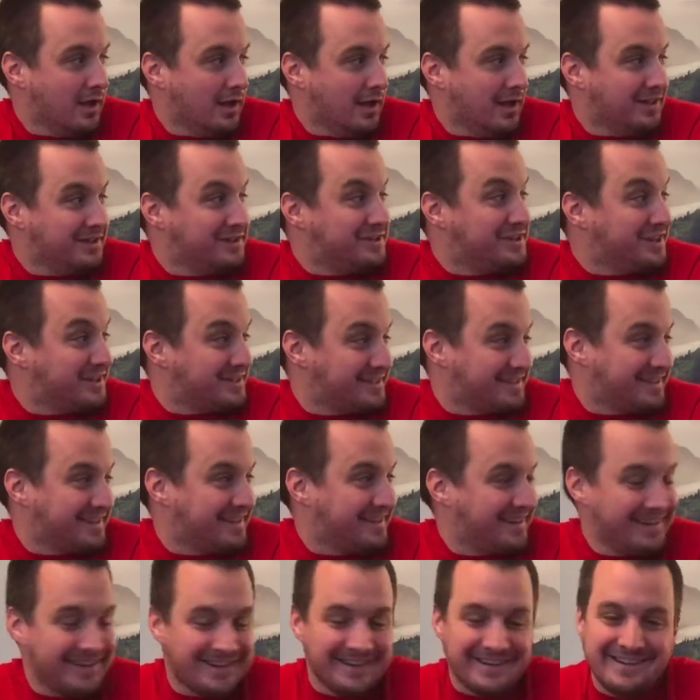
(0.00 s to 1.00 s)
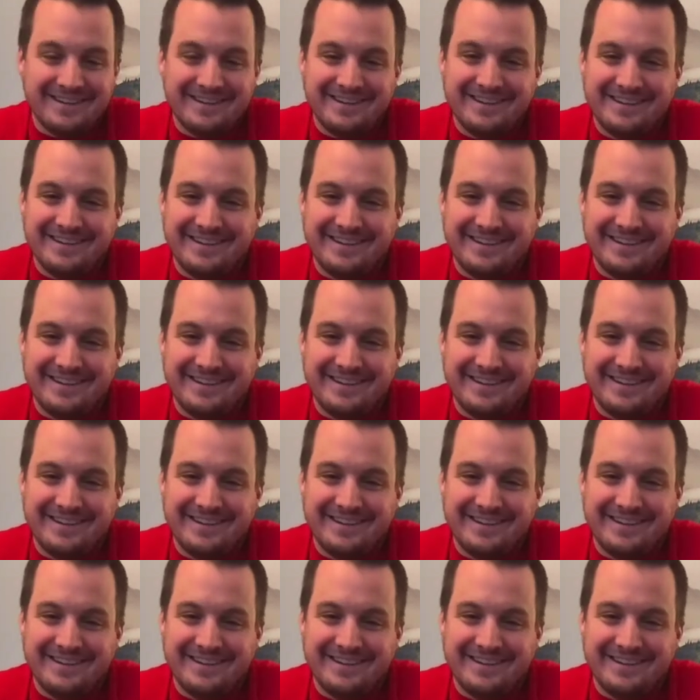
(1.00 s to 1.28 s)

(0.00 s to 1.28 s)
Just kidding.